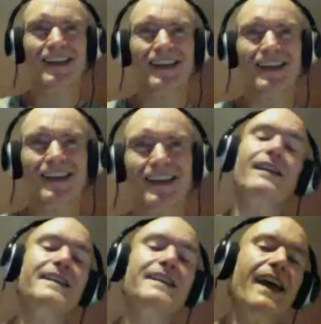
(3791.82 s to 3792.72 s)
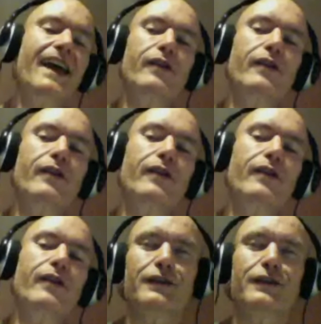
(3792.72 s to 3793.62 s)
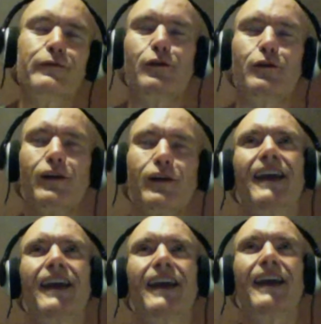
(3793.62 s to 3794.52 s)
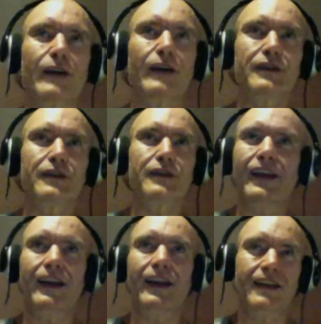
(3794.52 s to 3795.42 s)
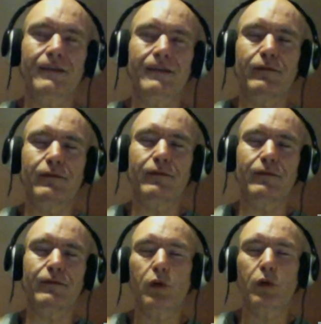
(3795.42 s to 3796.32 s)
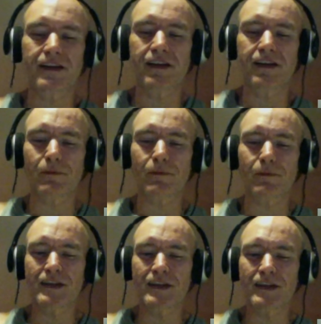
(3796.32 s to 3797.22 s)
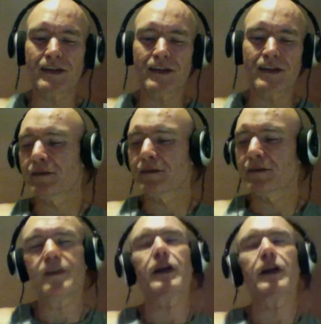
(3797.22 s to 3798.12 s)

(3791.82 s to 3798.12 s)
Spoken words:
least I have all the features of Google Hangouts. If I was on Linux, for whatever reason, they're missing some things. So,